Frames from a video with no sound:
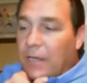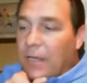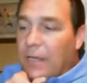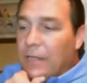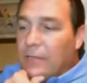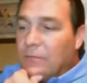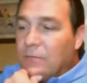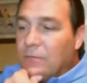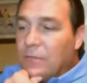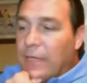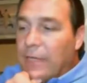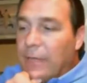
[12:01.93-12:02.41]

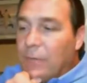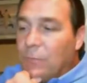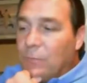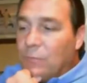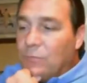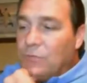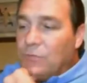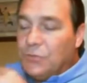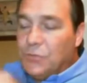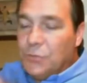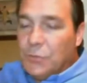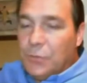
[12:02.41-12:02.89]

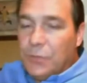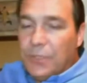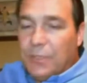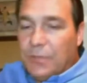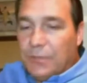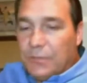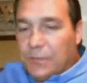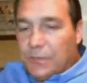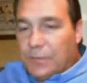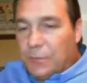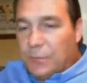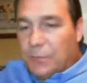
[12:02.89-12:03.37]
and
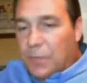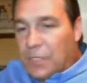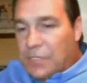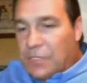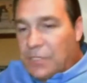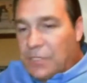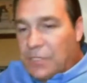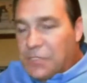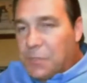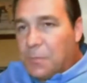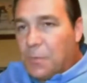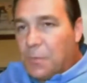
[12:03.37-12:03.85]
doing the
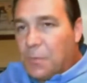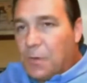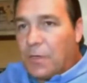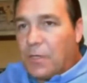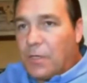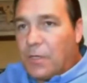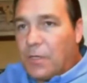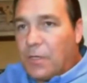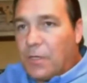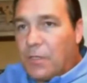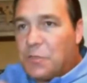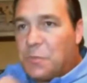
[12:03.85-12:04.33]
relationship
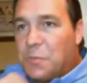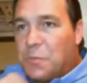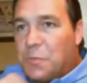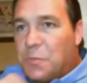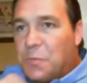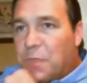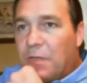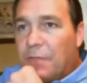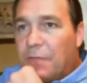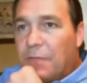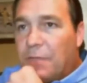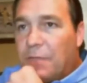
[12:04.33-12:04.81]
marketing that you're
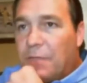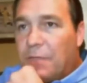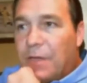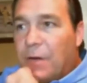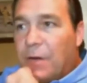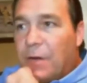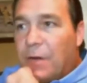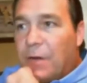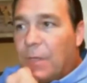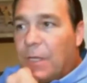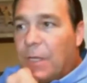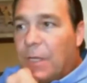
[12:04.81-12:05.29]
speaking of
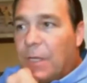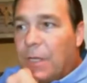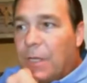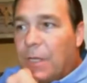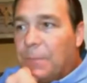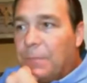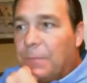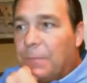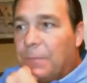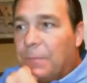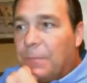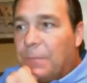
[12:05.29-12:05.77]
there
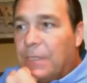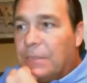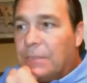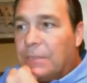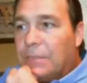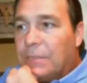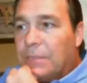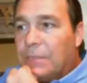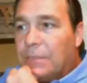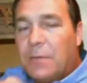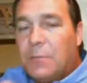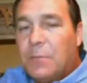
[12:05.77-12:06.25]

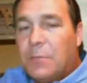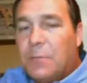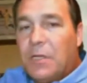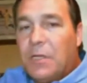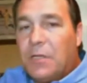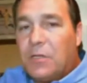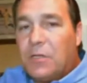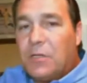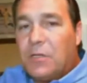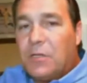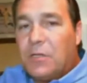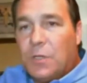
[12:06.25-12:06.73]

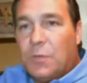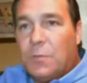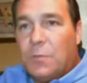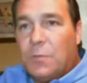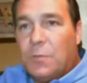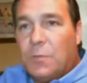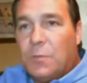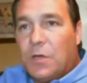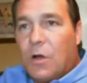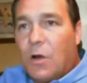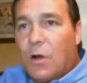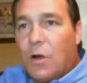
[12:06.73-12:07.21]
can be
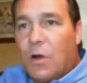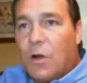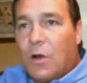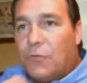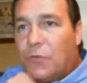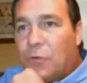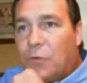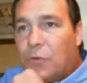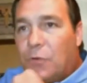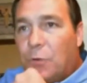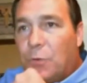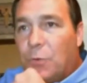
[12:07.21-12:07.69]
extremely
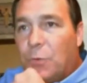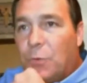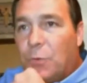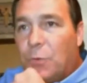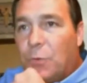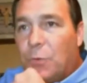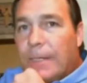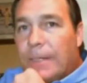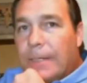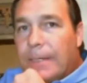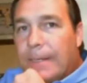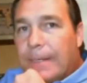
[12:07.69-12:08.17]
hard
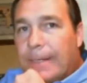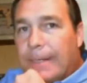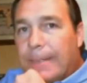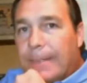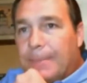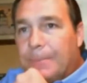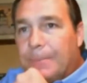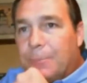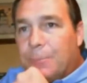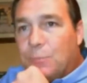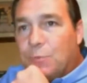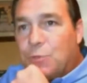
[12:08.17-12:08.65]
to
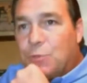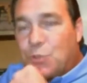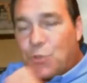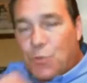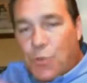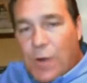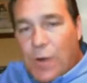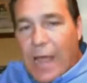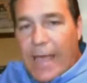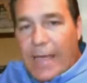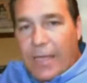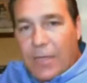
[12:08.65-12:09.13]

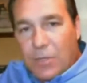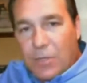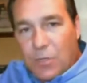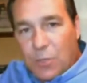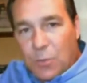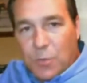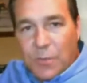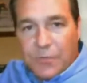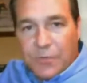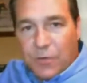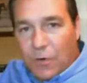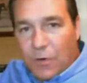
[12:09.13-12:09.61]

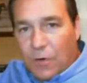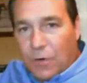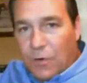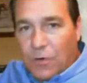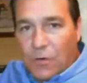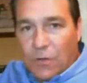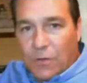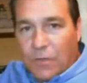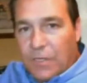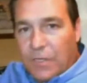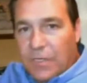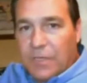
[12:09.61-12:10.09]
track your
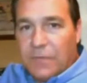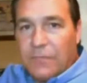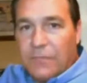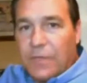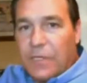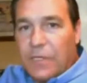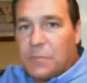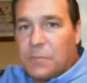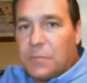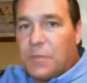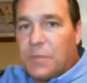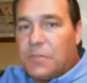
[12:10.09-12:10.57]
return on any
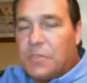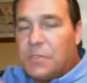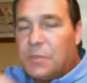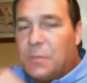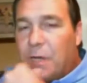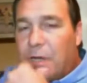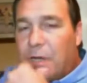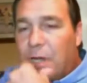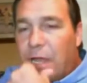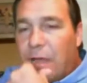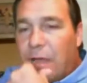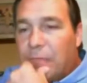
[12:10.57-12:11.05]
investment that
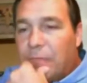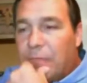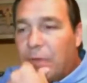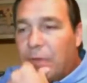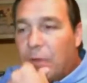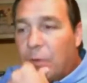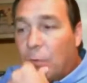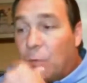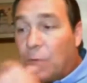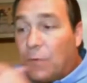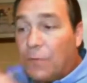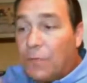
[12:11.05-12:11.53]
you might have
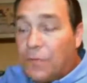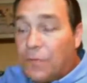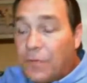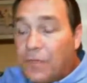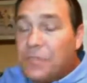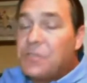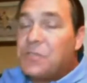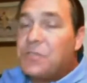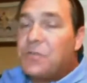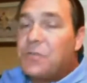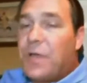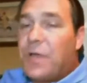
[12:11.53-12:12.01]
there. Where
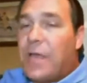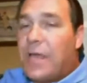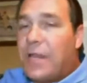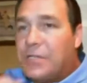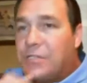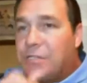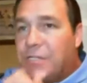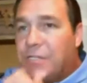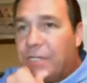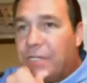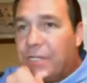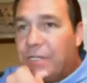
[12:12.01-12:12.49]
this
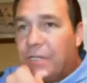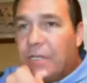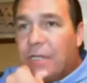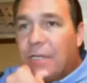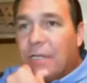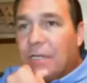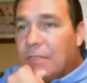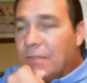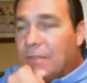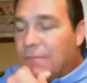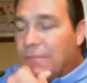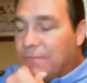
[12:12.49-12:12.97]
strategy,
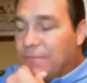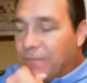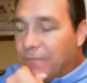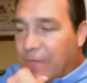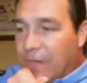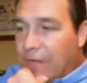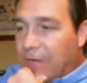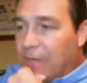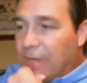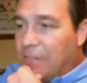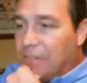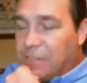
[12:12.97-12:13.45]

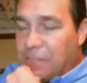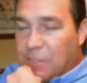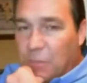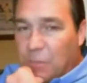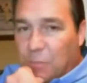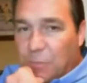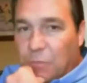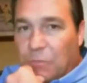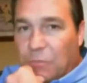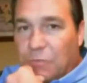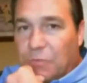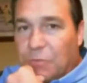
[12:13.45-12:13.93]
very
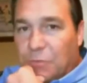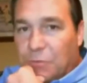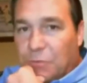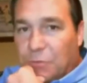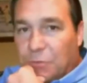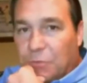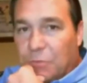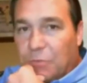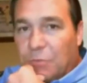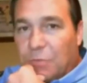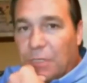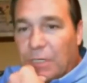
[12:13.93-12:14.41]
simple
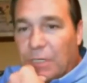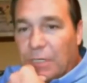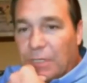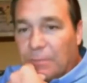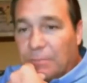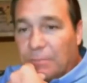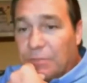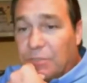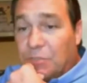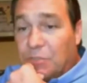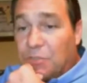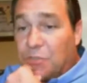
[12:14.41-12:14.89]

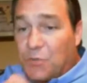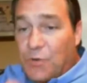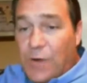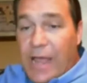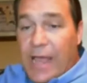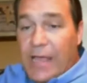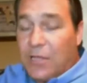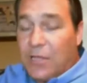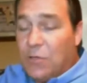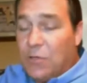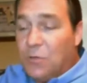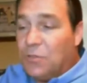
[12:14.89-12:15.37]
to
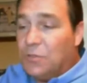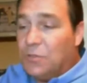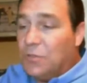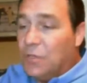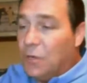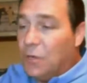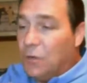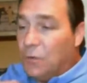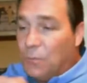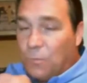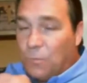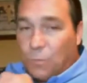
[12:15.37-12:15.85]
track. You can
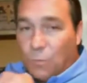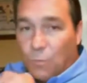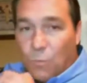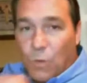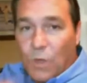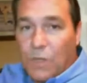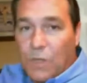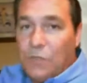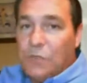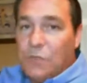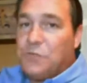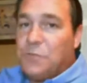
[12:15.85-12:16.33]
know
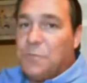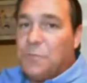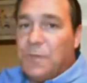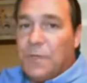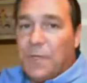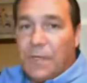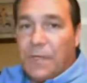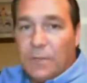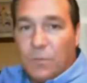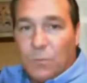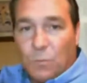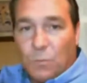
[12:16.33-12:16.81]
what you
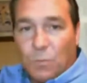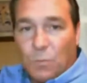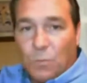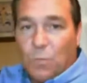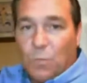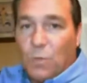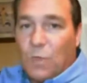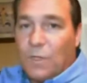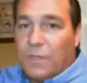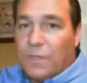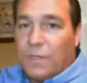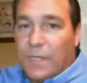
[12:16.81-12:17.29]
spent,
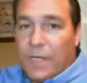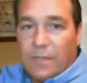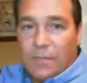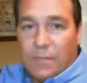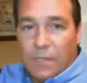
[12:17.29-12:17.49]
what